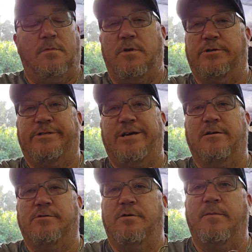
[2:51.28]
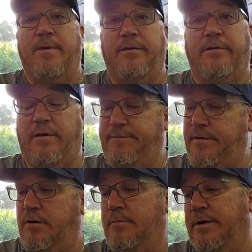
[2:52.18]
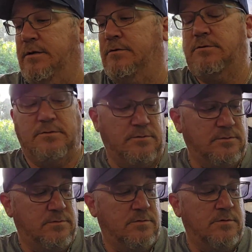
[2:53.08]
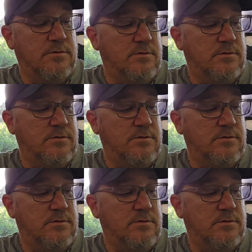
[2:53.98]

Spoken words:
Your sticker's going to melt off though, but do